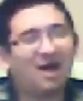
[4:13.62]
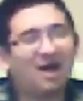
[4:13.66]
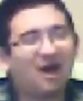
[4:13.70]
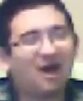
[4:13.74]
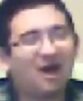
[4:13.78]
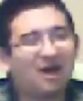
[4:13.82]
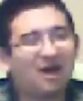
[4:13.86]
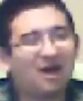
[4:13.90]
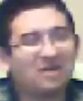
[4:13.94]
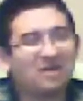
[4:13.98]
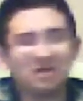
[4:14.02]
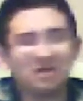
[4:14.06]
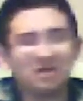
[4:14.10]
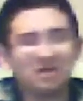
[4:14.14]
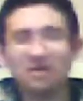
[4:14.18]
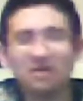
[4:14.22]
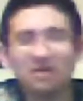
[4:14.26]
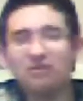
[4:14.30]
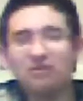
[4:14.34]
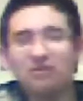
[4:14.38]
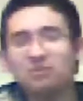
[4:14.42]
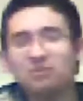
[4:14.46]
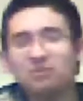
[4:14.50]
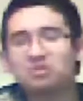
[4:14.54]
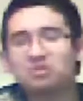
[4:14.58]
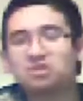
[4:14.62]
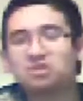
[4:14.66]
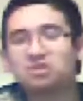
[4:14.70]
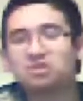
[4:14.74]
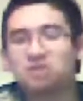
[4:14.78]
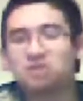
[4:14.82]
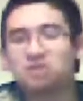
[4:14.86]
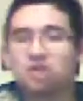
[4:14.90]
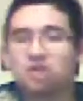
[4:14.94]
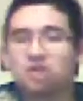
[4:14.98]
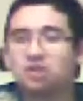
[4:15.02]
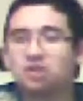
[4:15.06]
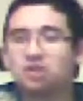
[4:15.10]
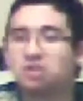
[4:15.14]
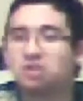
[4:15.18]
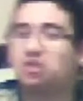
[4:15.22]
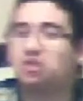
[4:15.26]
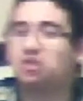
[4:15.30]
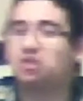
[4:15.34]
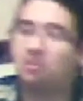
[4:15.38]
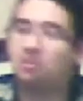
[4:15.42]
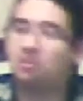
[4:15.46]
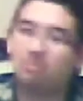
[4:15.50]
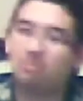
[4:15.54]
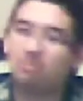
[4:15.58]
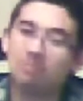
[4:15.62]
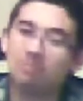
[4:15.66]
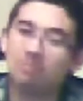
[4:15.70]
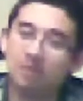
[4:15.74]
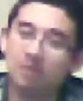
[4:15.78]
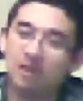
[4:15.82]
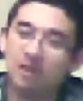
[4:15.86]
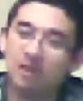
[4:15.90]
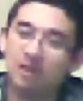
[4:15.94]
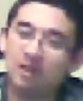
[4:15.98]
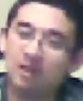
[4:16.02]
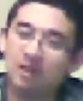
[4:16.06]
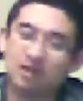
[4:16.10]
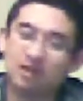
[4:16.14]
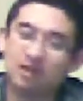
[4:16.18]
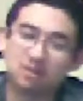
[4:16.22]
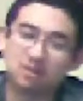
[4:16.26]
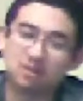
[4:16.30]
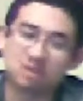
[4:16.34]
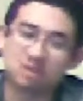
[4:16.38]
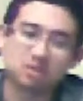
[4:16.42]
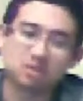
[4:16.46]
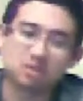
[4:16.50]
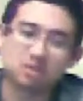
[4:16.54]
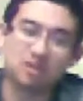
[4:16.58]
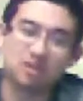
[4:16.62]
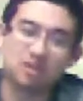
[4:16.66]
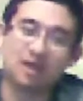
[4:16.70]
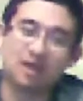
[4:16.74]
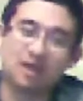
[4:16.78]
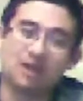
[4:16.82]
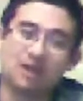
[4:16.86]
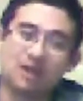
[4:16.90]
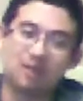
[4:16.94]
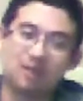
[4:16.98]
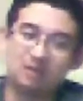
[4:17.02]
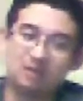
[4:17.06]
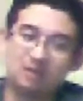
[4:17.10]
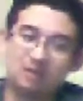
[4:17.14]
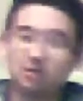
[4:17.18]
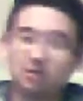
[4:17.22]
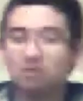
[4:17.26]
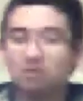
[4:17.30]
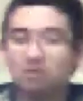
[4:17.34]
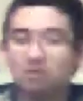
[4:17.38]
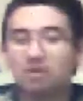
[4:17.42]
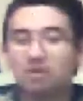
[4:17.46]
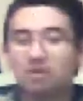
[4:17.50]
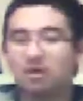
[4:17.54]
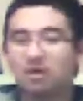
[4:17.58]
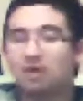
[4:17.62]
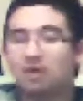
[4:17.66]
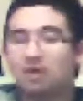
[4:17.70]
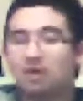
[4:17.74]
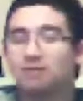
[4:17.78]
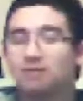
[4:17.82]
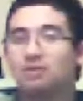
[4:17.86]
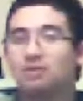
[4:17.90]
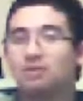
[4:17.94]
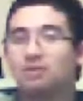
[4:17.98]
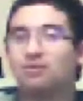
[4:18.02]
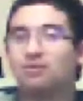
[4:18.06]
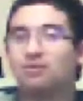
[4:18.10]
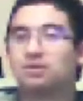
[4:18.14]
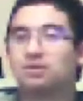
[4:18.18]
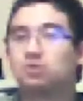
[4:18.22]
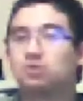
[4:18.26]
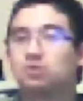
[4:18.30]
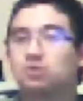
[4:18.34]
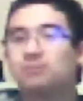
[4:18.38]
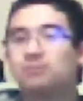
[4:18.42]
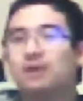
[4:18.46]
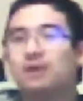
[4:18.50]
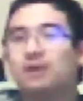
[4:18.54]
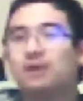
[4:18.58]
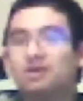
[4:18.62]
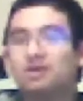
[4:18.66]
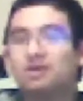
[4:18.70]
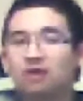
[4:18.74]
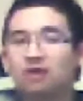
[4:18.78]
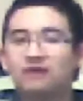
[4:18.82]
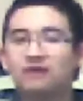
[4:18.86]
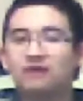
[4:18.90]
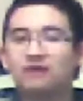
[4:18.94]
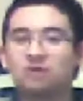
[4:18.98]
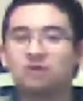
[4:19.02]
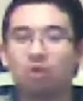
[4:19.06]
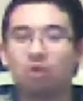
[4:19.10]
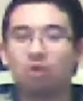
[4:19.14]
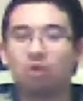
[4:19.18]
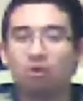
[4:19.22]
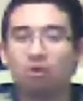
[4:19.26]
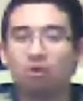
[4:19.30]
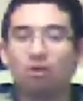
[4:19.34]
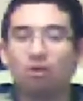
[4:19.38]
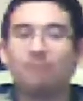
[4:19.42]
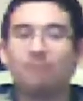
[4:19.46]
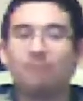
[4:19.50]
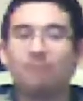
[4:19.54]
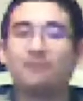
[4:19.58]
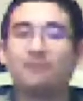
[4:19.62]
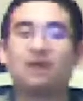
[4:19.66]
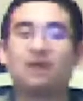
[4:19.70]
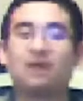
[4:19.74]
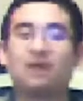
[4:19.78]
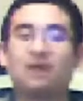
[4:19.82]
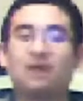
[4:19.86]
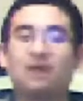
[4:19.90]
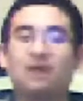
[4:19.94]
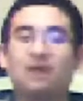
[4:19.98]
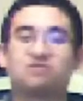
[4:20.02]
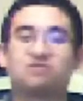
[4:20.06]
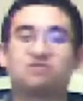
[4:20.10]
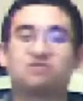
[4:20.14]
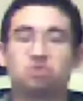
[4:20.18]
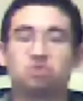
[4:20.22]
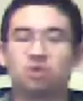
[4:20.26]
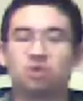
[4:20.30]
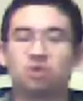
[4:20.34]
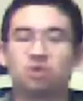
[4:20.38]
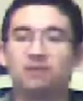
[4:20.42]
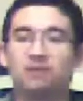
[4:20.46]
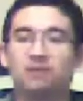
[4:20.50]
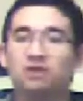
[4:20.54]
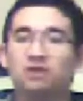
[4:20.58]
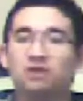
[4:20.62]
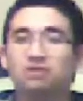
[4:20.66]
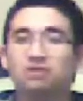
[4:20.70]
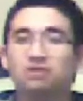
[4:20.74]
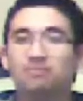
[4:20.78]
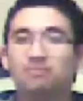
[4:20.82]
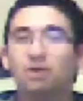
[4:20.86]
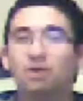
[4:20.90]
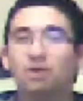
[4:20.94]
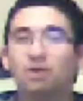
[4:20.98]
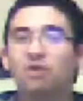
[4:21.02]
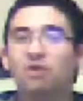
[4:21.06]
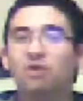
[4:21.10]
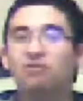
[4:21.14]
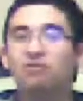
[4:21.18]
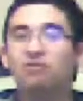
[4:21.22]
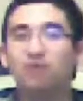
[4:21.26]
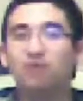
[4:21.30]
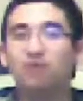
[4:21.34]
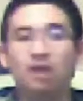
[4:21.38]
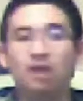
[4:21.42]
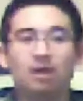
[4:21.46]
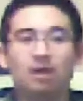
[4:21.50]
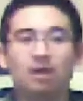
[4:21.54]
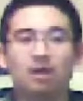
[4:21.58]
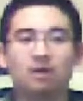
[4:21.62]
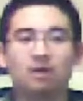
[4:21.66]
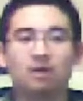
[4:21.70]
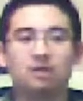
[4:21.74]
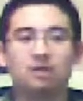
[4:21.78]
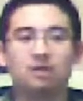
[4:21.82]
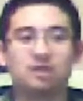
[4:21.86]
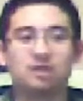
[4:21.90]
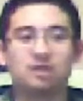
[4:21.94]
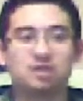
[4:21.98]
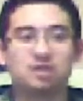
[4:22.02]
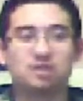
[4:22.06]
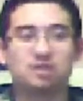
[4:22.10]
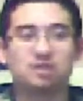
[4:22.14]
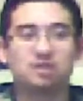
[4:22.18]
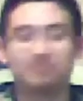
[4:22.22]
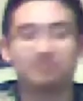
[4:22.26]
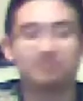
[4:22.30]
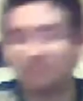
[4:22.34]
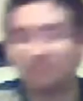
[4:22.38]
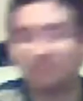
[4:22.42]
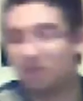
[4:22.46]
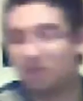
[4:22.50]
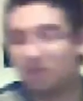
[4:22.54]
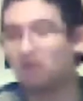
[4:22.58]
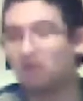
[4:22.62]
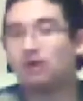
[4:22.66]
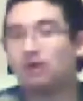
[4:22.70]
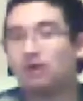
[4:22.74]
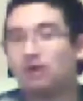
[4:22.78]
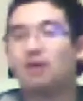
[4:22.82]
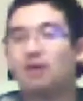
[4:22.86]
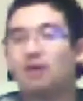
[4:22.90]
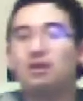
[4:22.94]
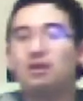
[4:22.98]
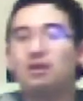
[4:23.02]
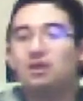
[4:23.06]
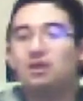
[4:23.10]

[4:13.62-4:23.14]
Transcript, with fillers: I don't know if it was just the the just like the original Minecraft or Minecraft Story Mode or both, because you know I,